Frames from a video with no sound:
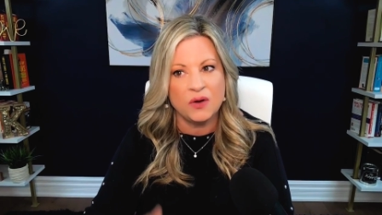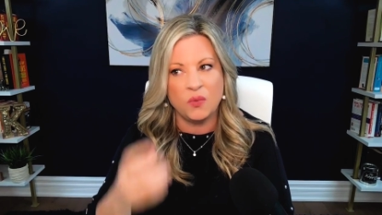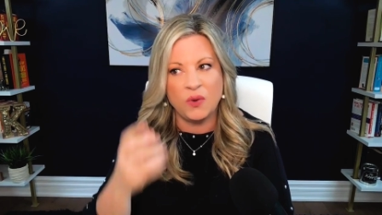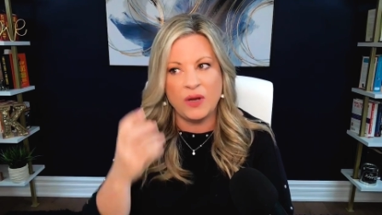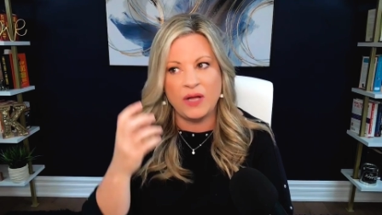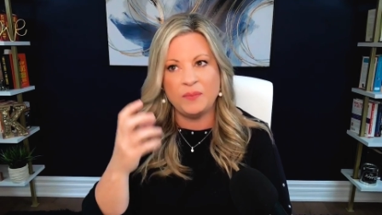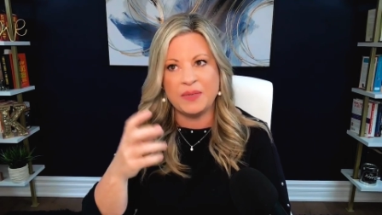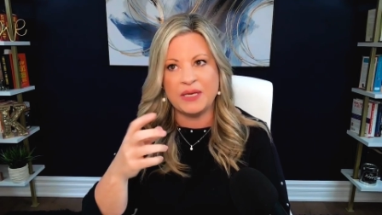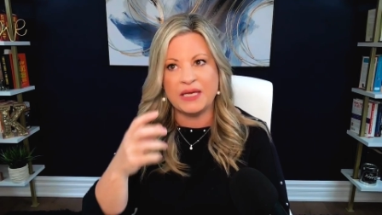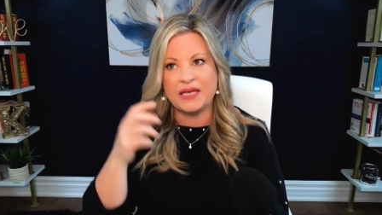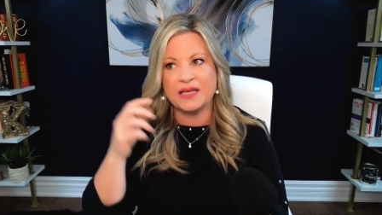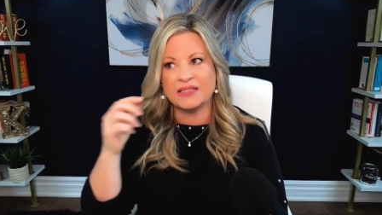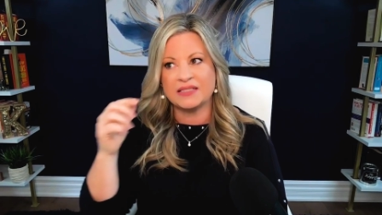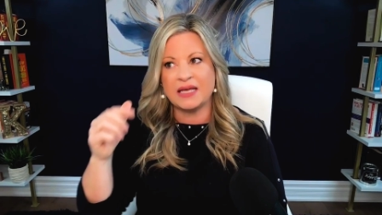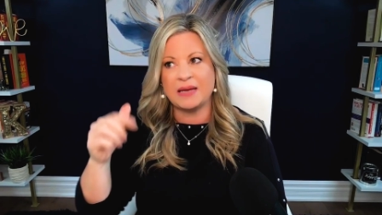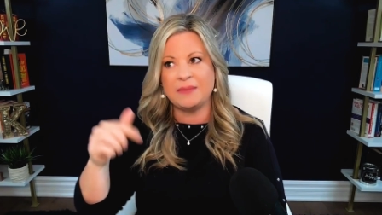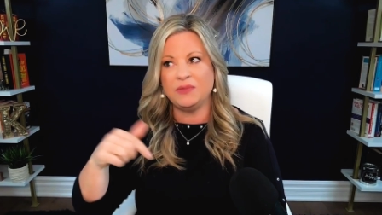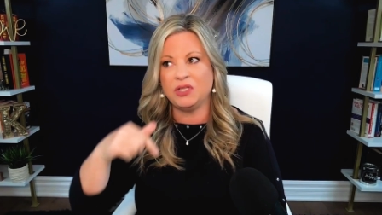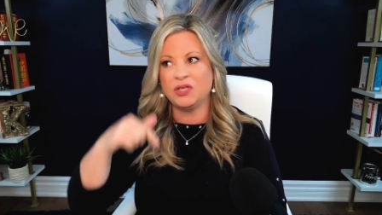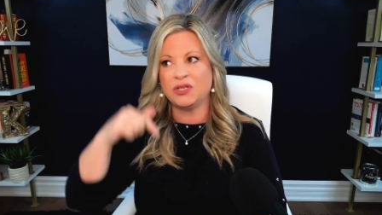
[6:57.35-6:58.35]
Well,
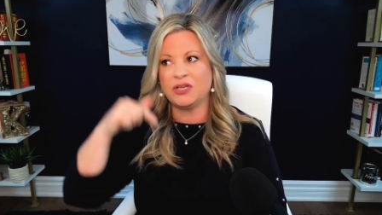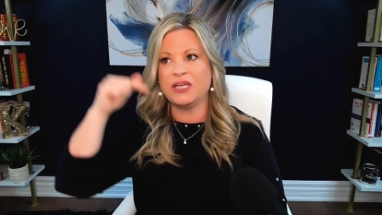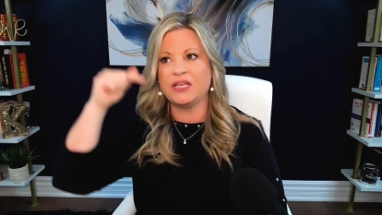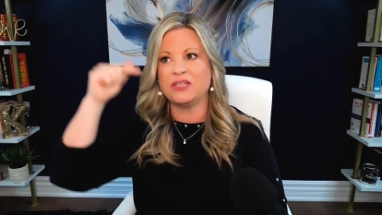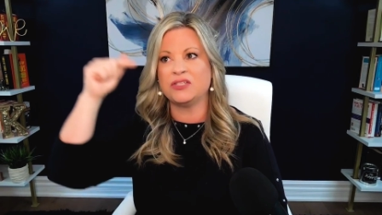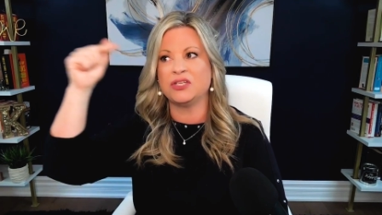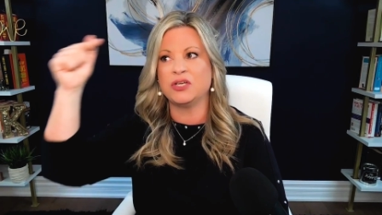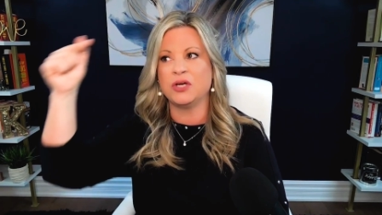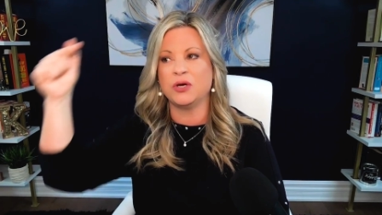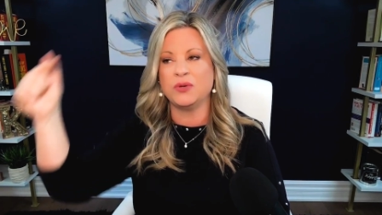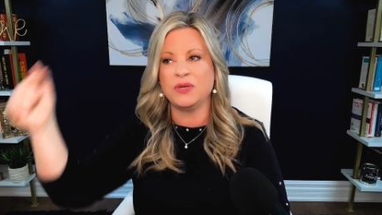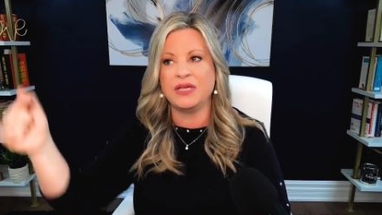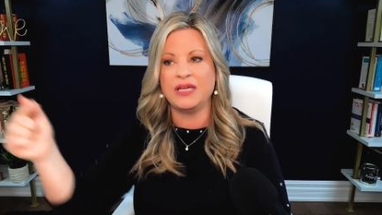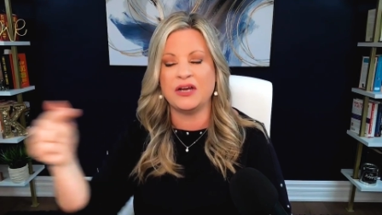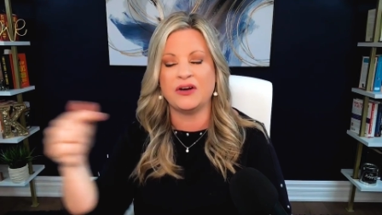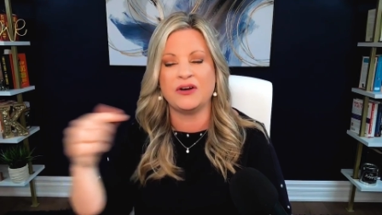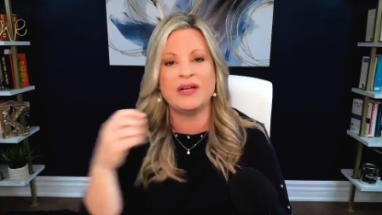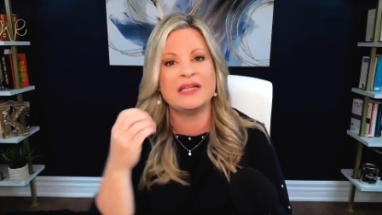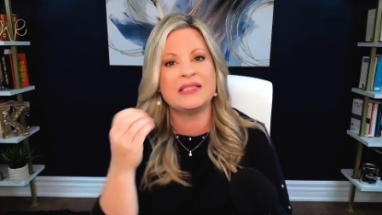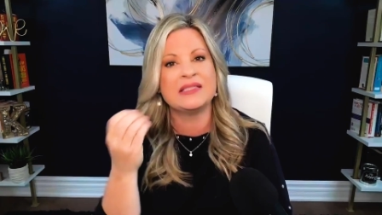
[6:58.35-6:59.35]
because I'm looking to go
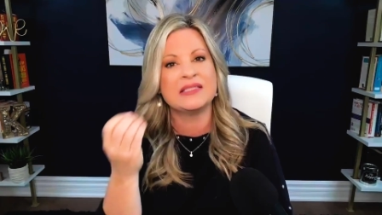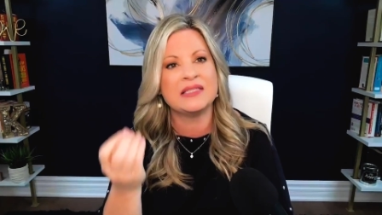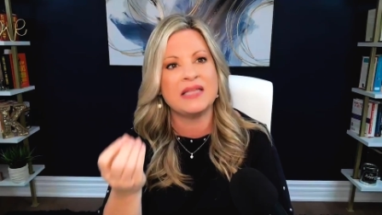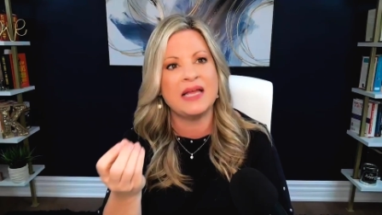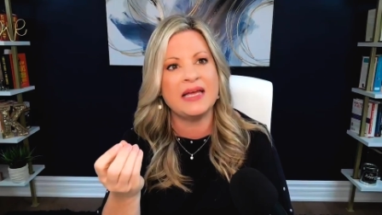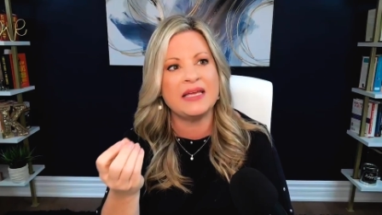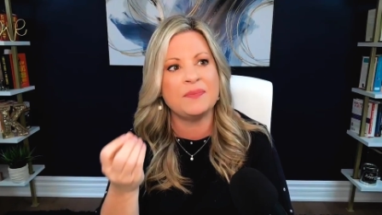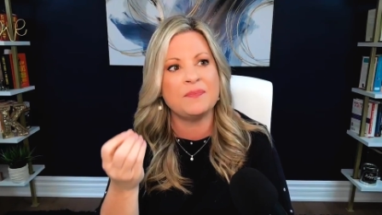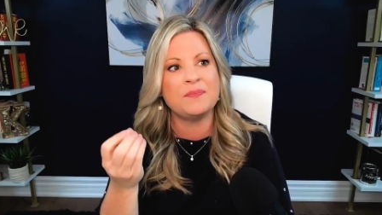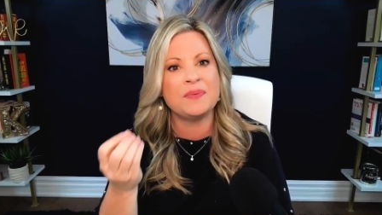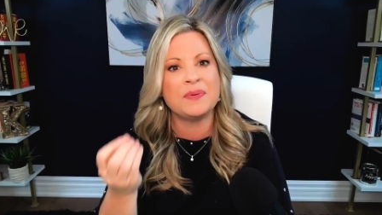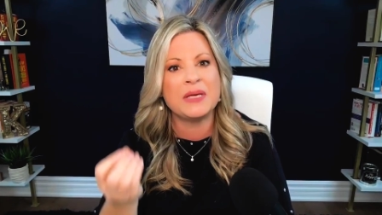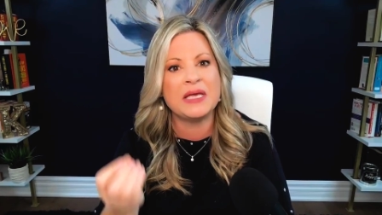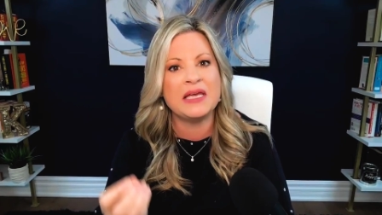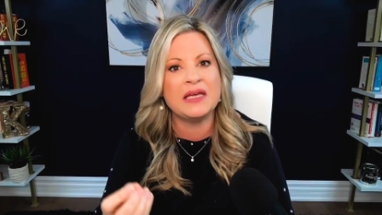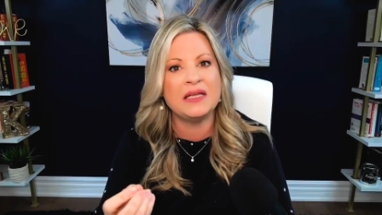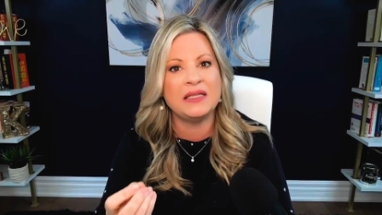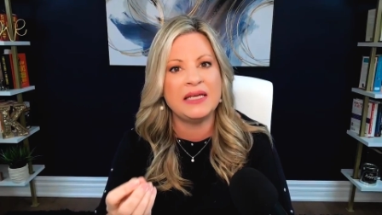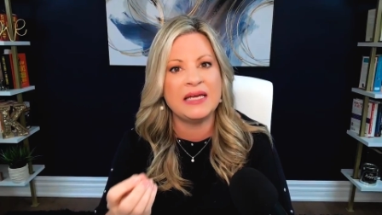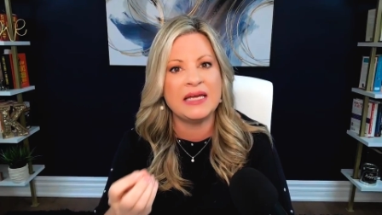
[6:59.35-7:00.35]
here. It's like
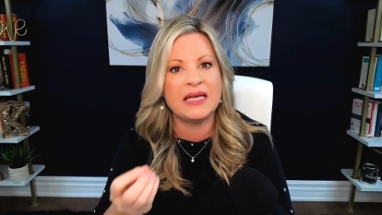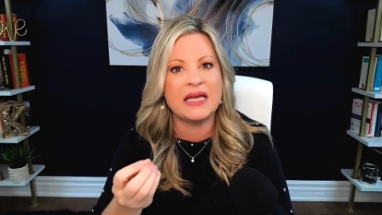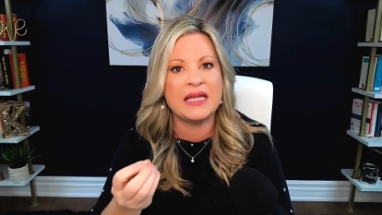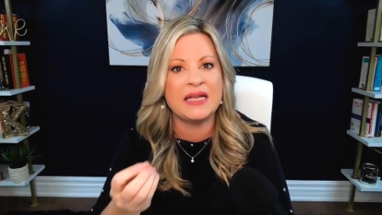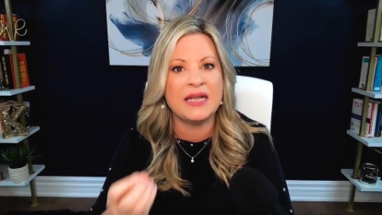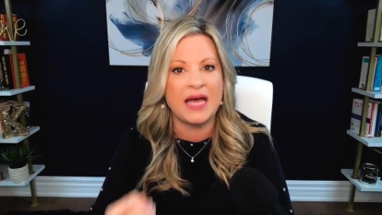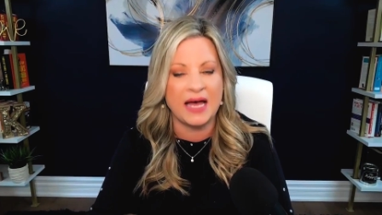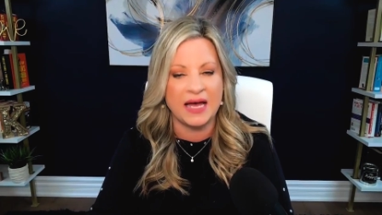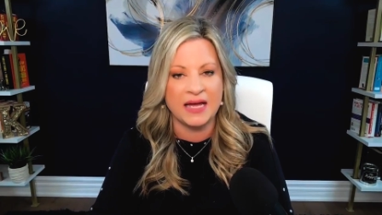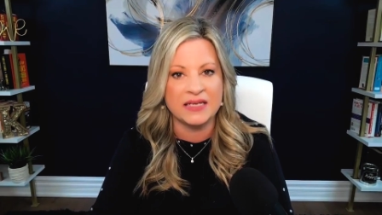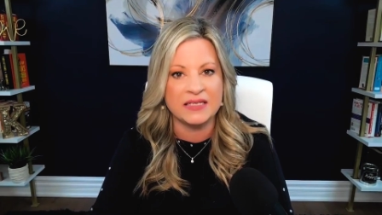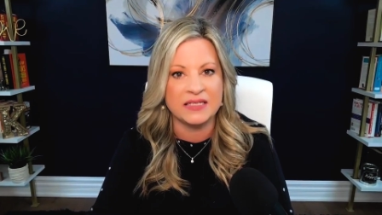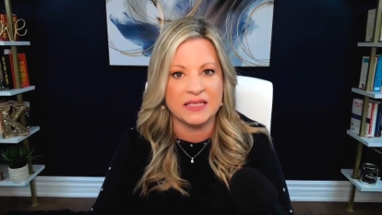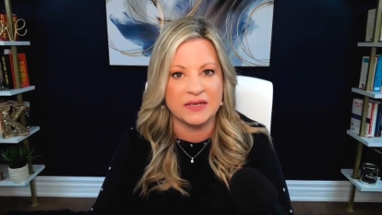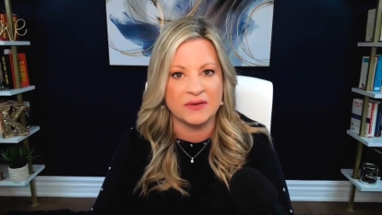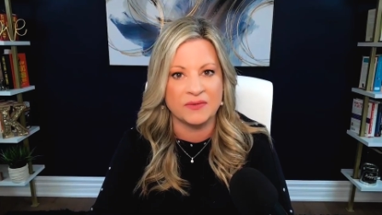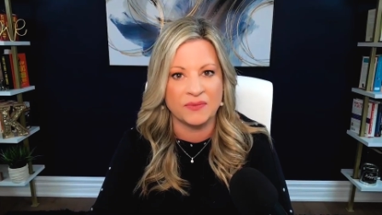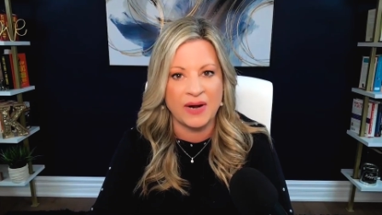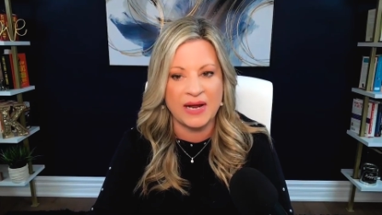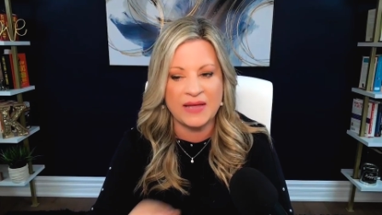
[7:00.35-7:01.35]
peeling an
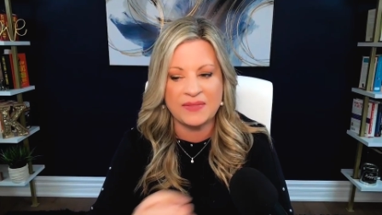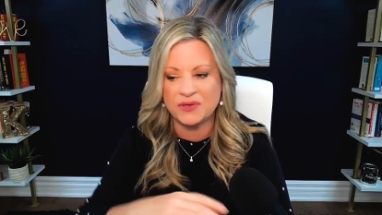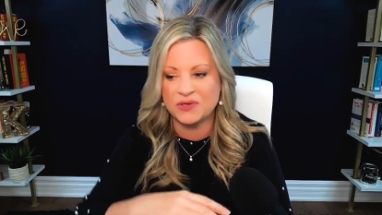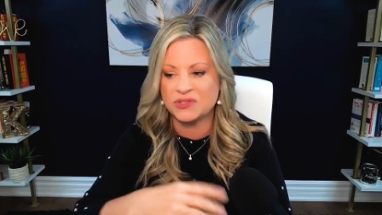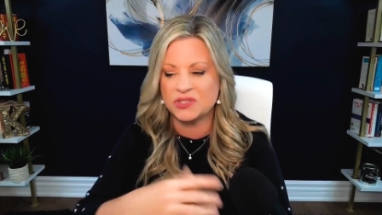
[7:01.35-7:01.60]
onion, right?